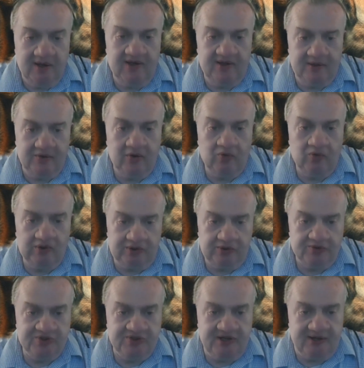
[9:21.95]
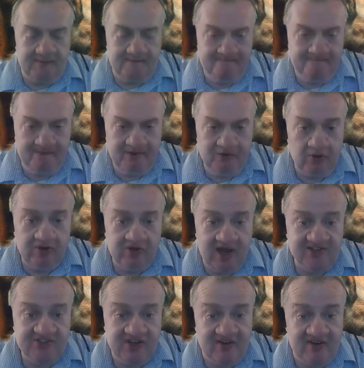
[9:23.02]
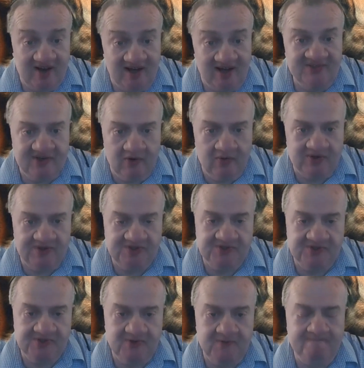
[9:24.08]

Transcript: and the dog will understand. The dog has to have consequences.